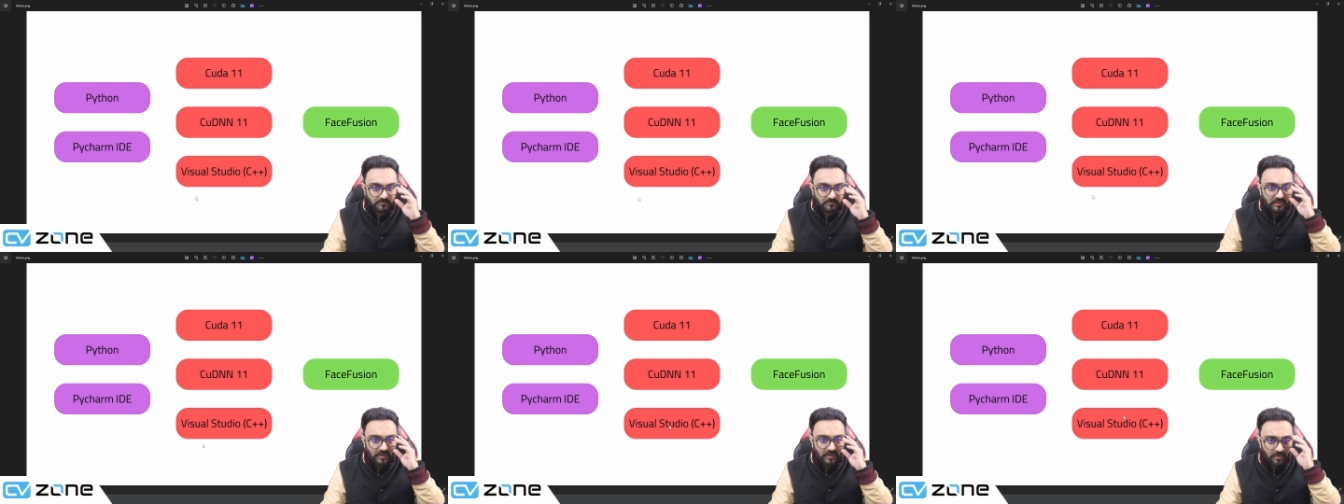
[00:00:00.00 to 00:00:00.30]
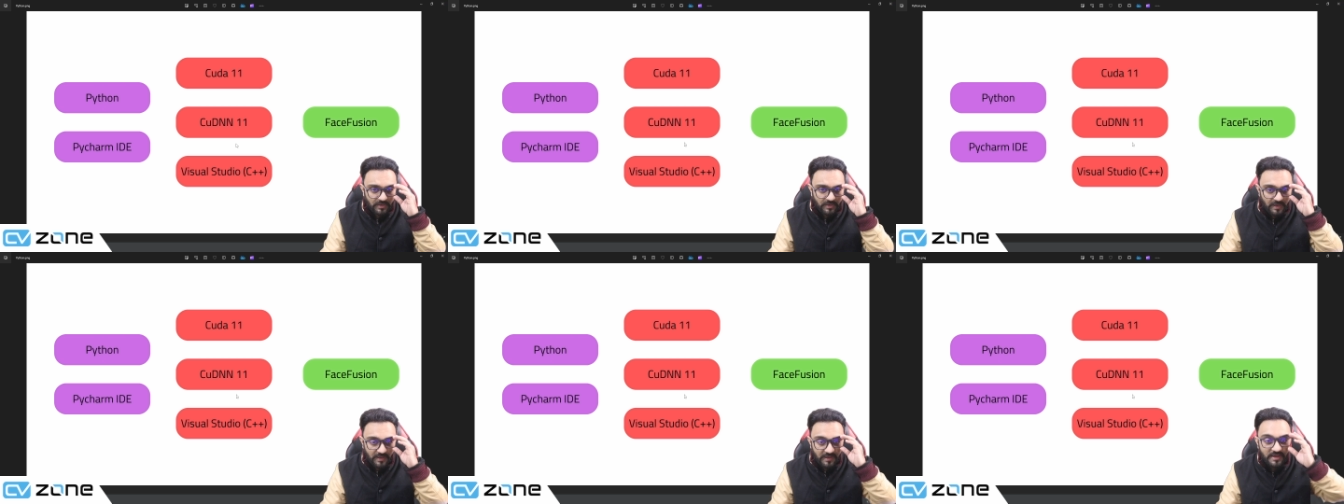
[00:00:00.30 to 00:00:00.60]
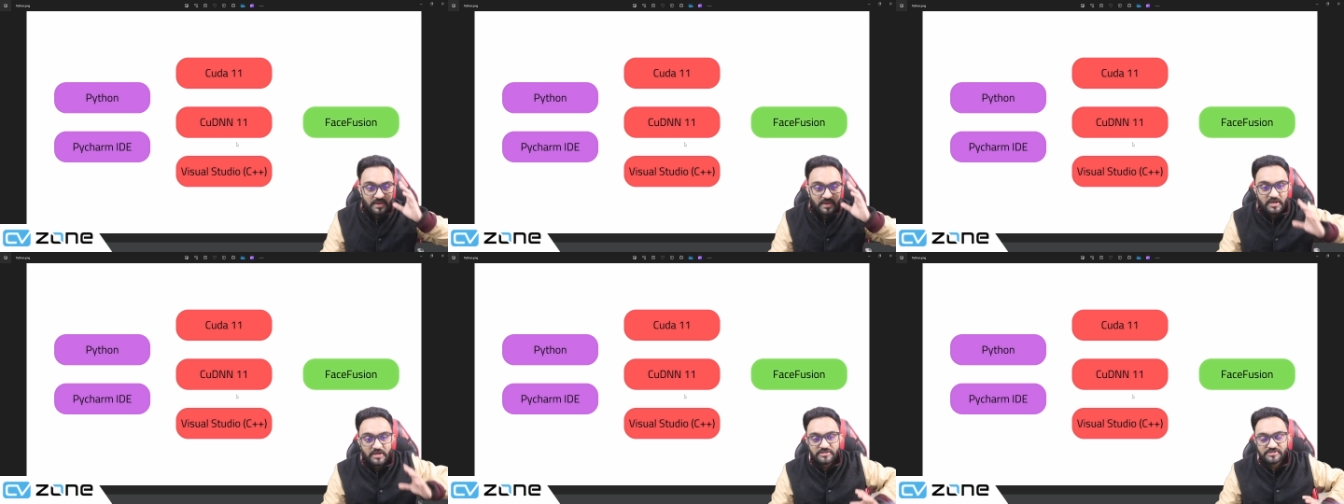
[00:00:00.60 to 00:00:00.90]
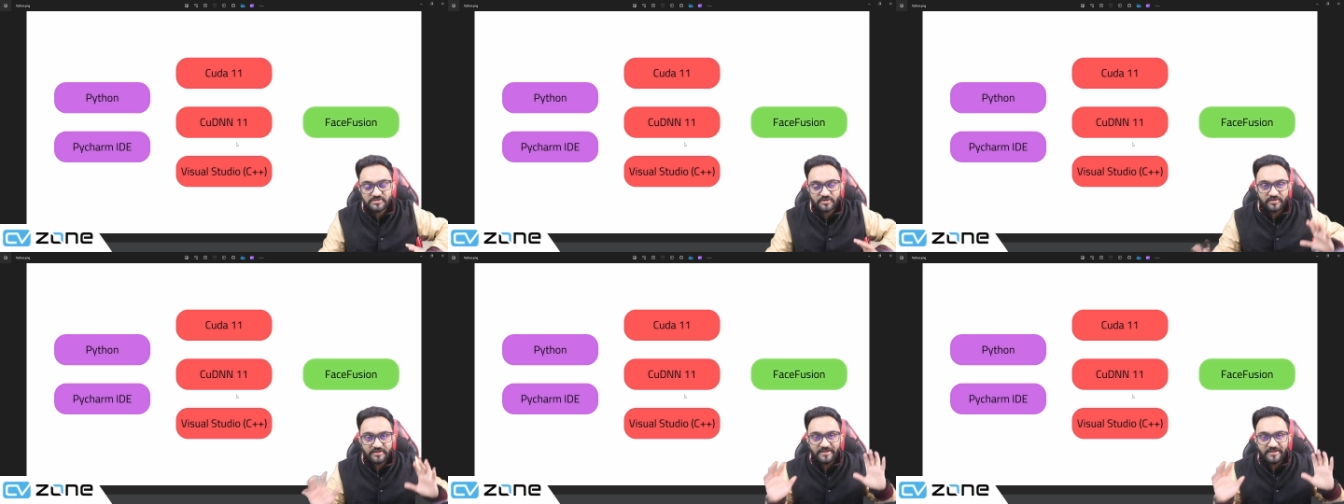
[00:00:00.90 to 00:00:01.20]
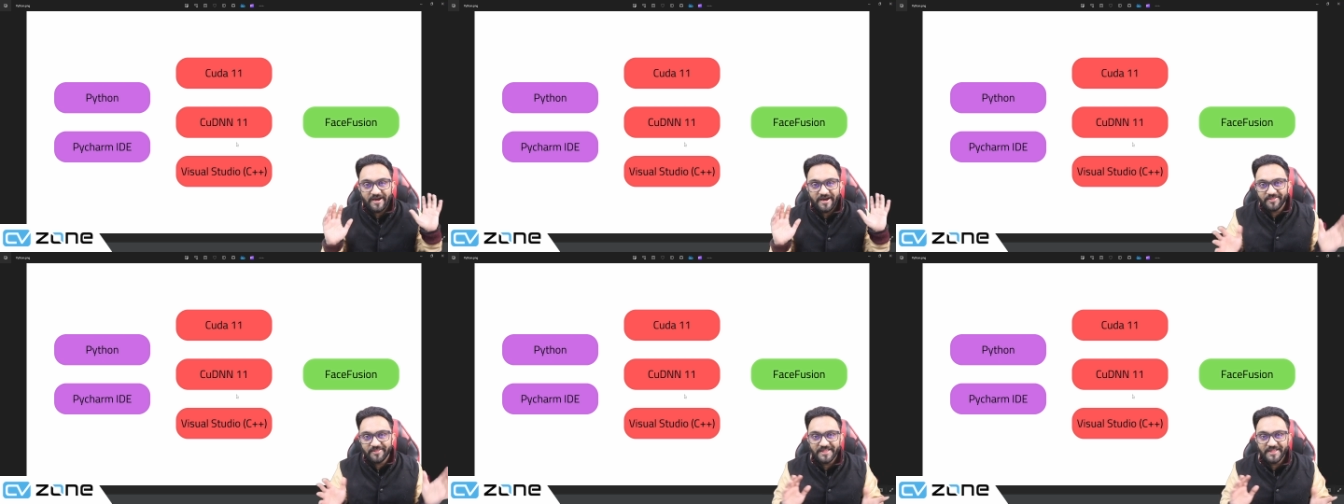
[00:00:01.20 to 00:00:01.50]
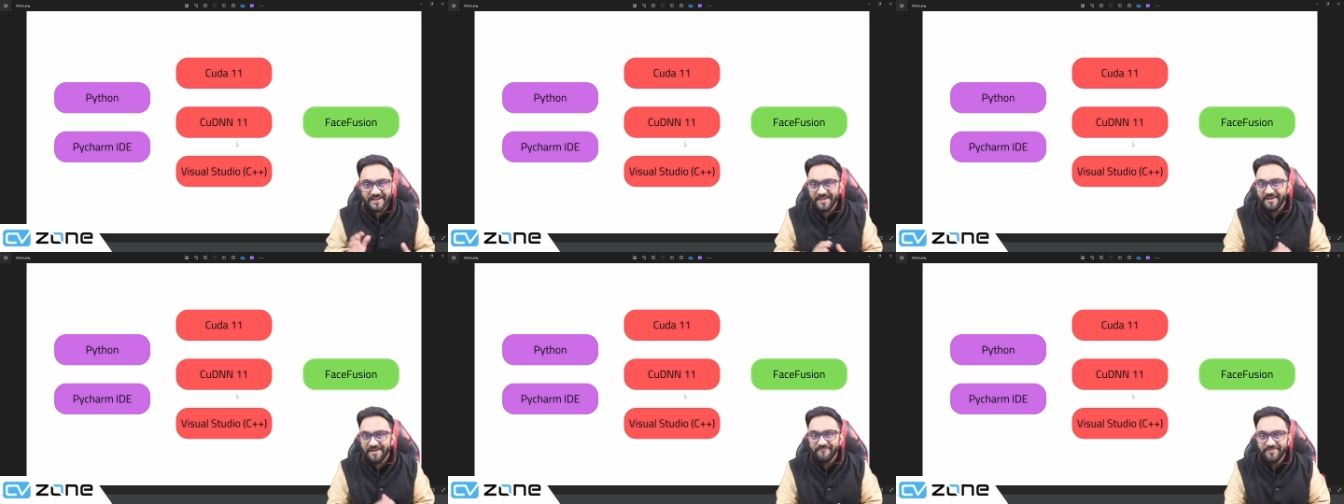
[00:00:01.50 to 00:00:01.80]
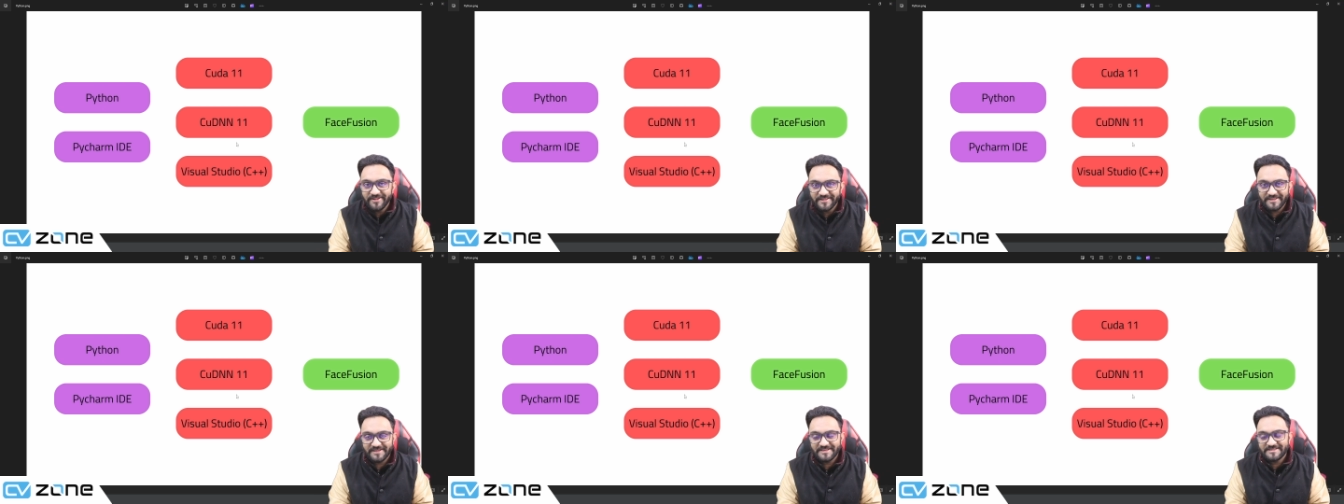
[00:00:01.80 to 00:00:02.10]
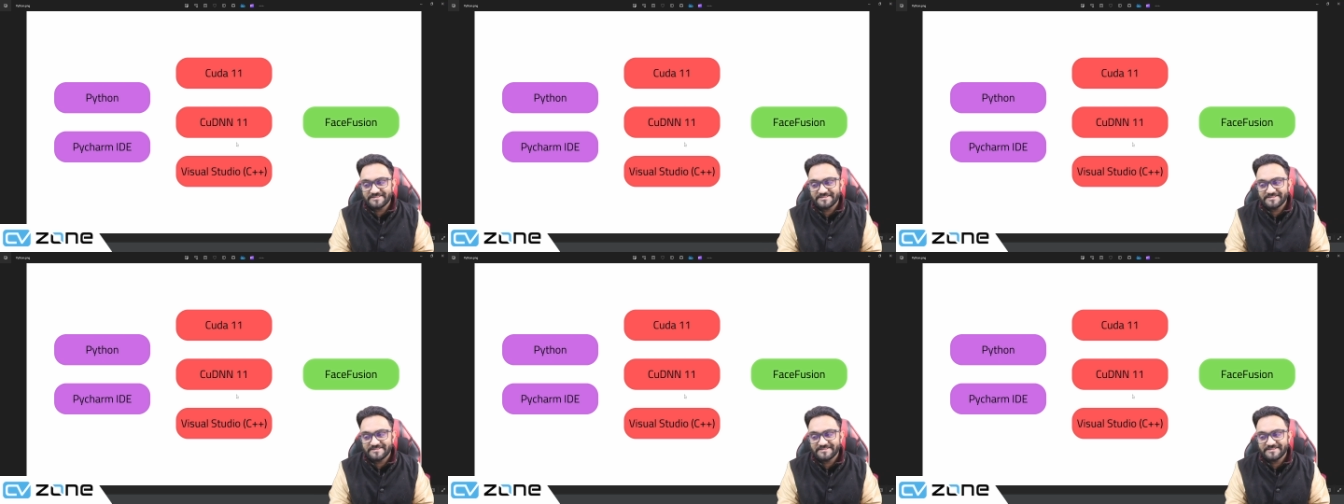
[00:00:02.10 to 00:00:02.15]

Okay, so now that everything